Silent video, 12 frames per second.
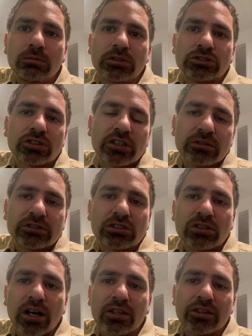which gives
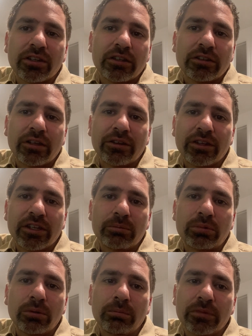Scotland the
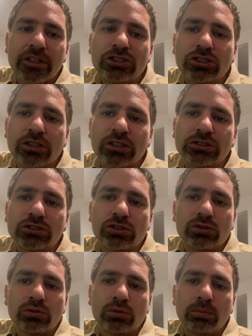permission
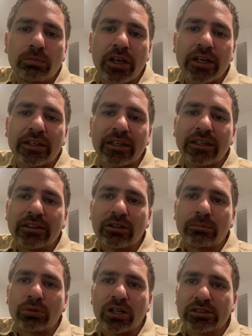to make
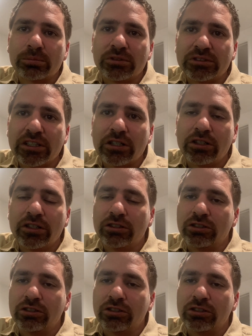England Presbyterian,